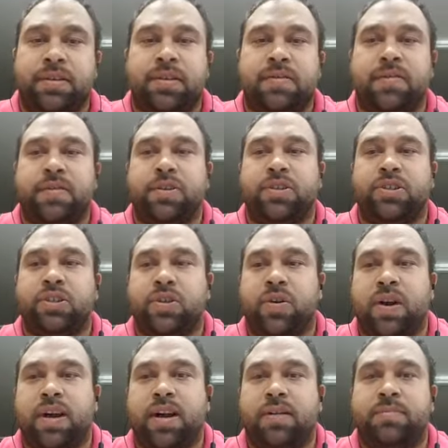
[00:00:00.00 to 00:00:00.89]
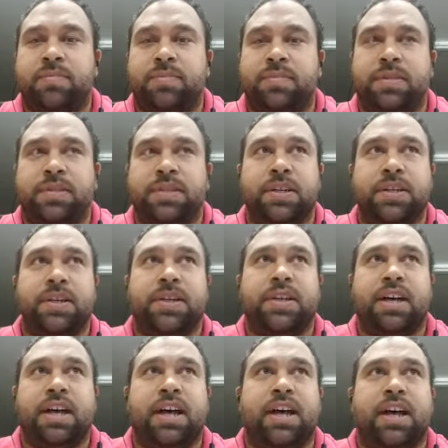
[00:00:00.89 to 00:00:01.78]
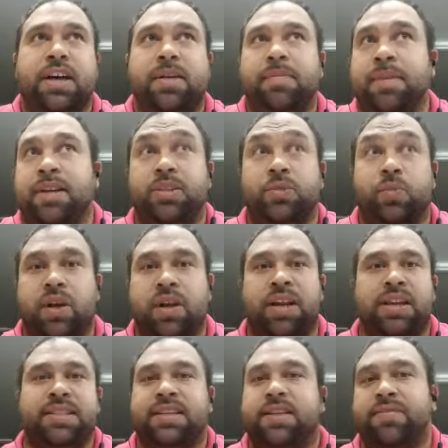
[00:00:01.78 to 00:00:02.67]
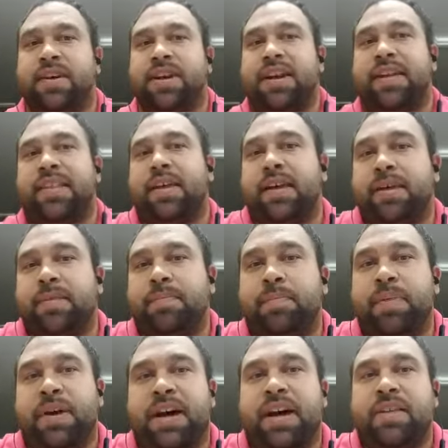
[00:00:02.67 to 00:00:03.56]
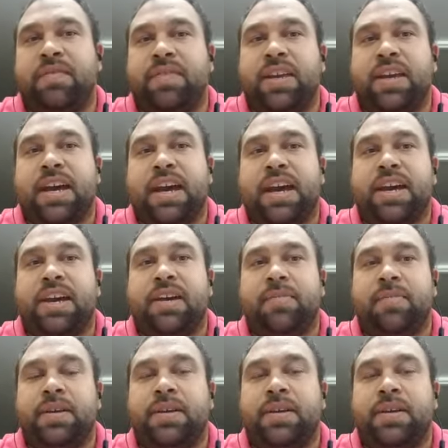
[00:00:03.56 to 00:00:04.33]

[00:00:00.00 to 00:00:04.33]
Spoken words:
scrums, as well as every other part of the game.